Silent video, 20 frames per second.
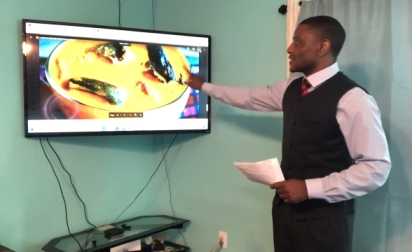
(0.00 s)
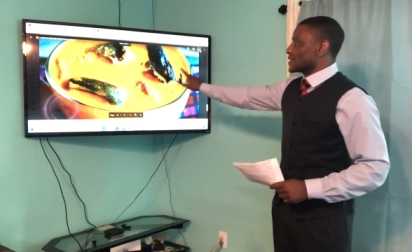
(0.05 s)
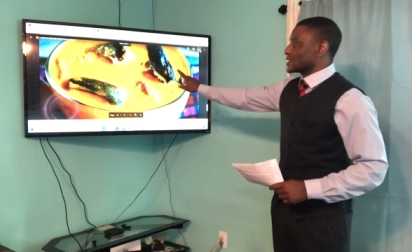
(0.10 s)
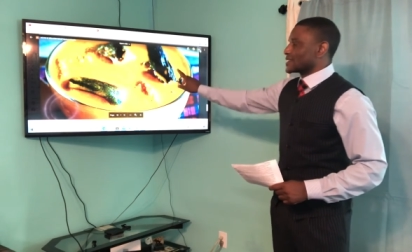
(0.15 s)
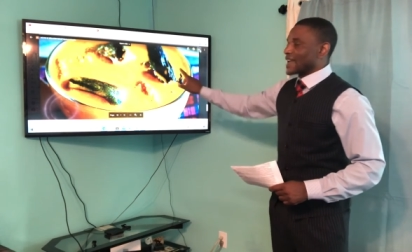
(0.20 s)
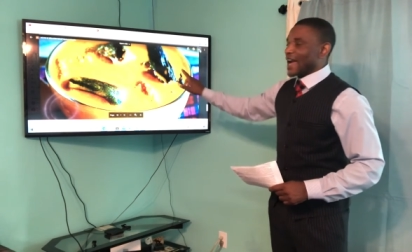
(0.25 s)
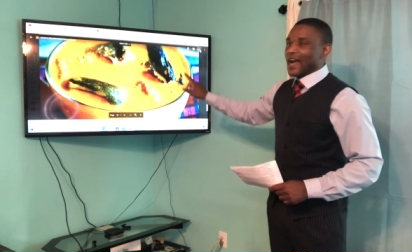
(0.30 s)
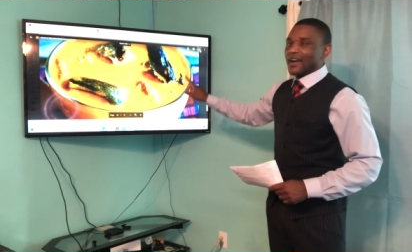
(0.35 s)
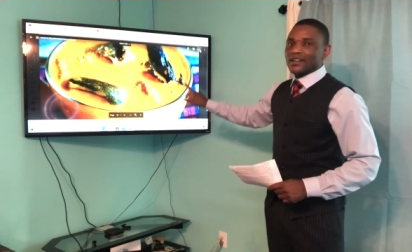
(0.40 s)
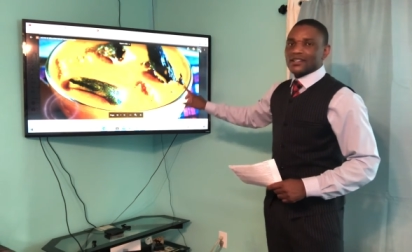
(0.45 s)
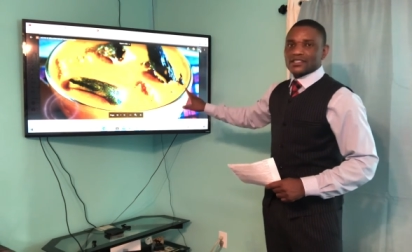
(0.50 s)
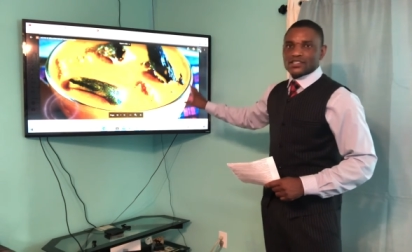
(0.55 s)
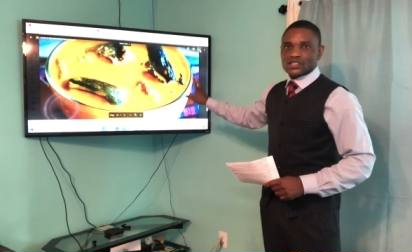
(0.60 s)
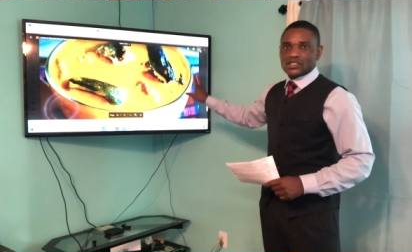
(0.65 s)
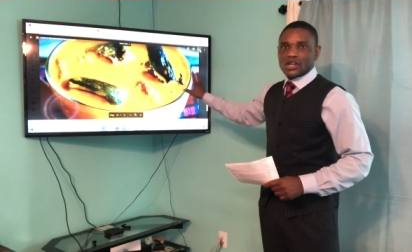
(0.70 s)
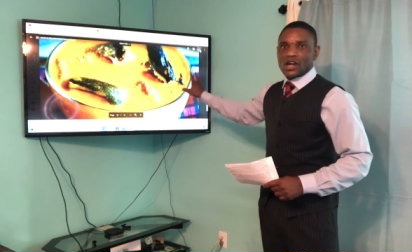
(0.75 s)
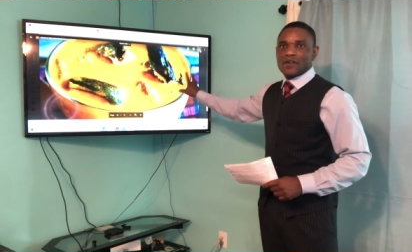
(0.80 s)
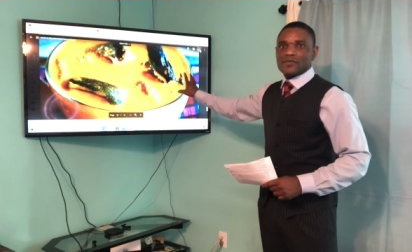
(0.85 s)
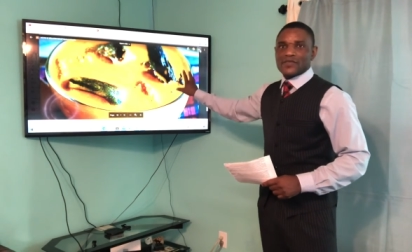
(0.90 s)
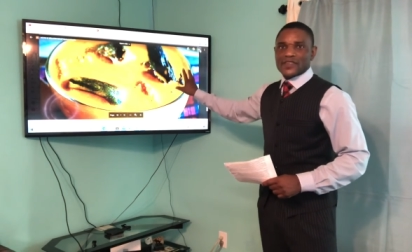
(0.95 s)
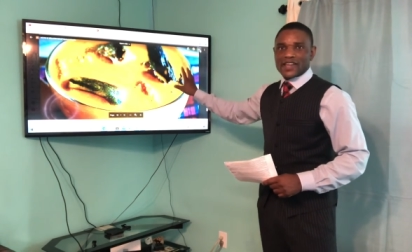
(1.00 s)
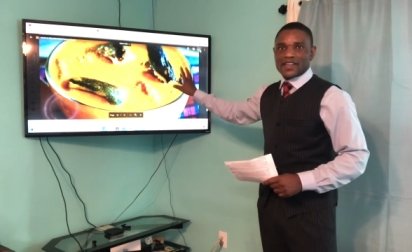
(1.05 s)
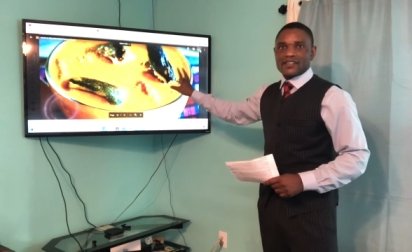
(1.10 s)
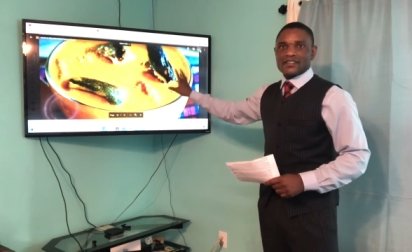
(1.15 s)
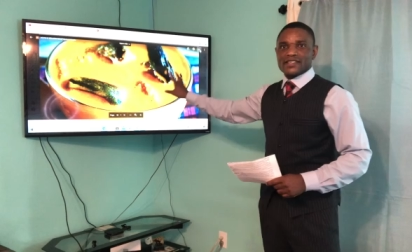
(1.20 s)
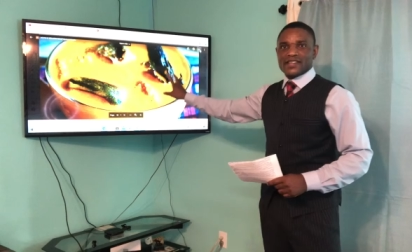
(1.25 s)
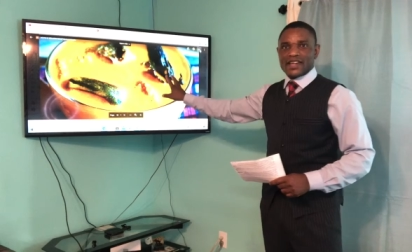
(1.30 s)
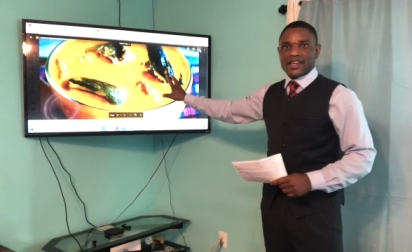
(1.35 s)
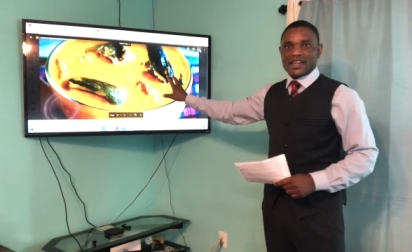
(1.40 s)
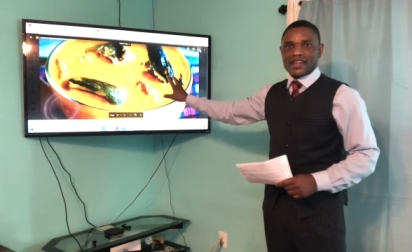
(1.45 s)
dark stuff
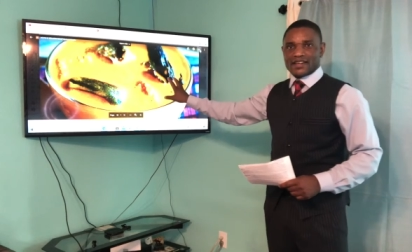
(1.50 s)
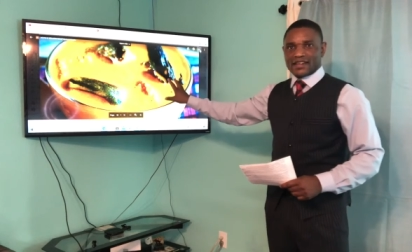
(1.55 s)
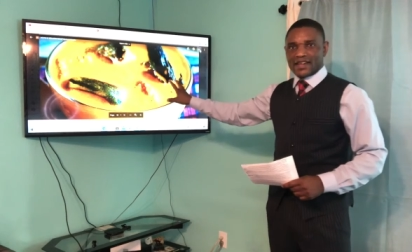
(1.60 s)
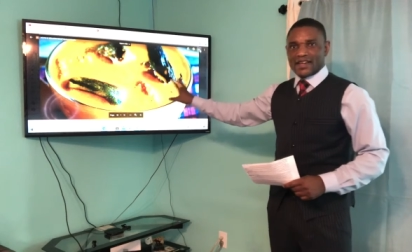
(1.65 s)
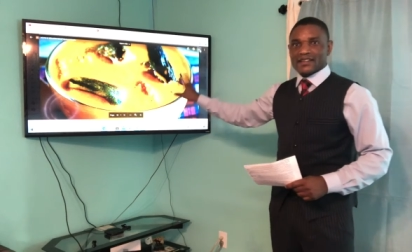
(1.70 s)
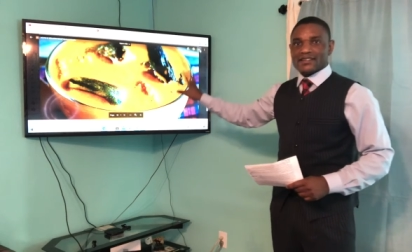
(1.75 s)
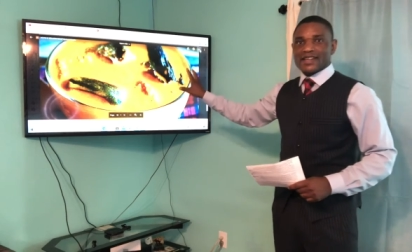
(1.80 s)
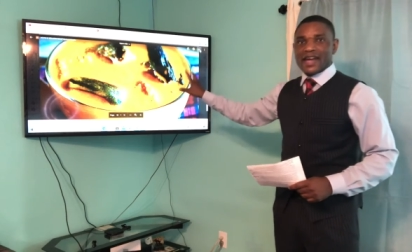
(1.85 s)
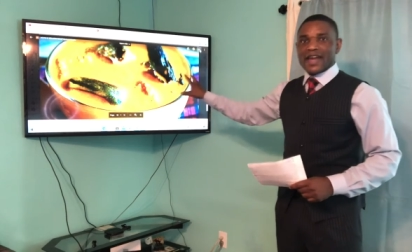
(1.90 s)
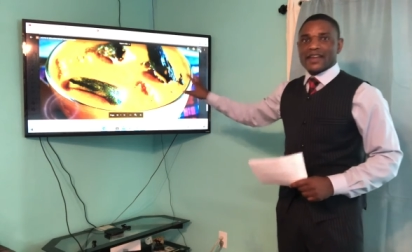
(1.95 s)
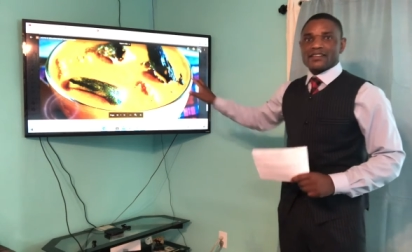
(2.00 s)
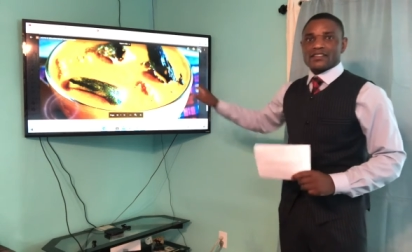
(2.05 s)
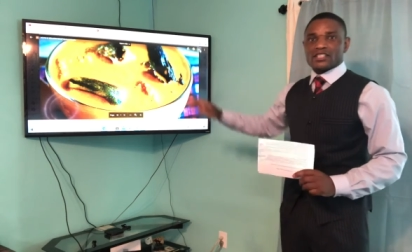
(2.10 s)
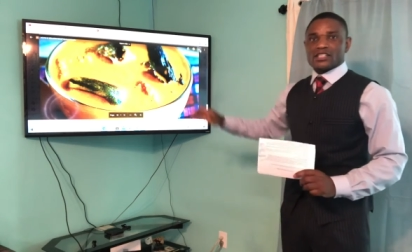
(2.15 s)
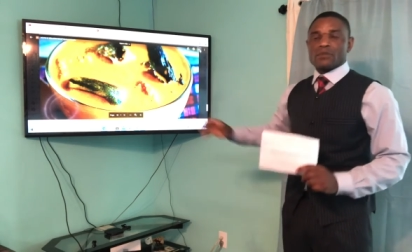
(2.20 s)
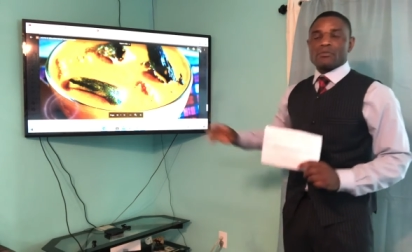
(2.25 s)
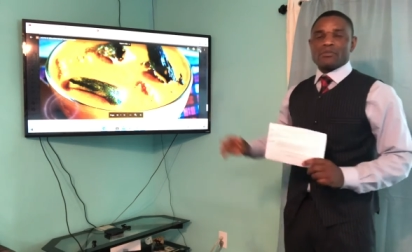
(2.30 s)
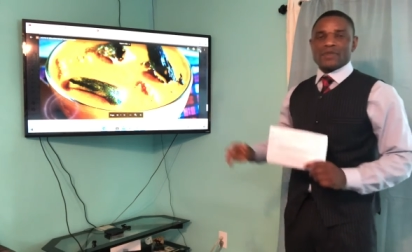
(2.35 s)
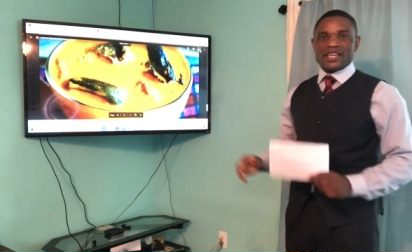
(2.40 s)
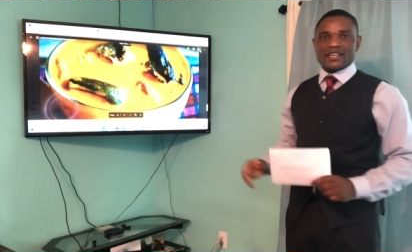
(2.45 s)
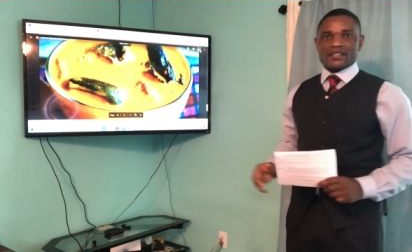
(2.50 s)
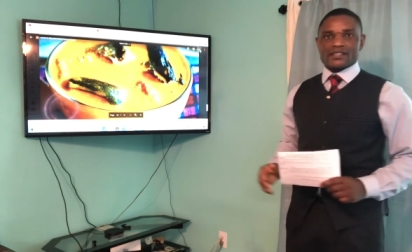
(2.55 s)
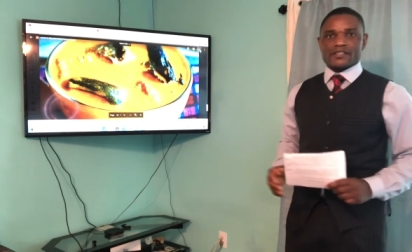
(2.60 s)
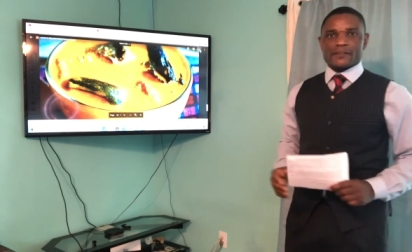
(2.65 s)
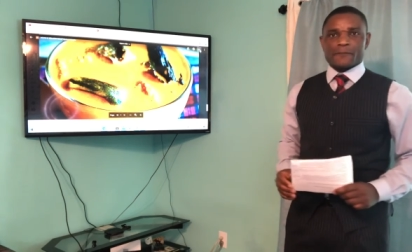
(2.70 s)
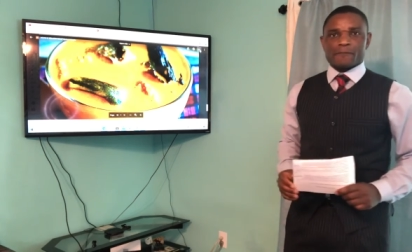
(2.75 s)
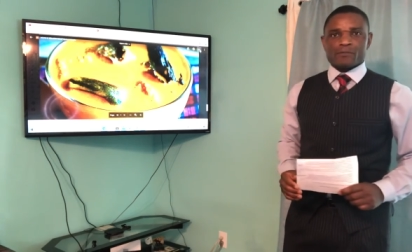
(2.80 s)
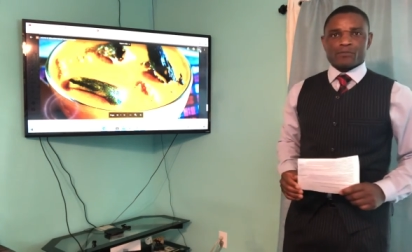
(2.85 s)
in there, and that is the meat.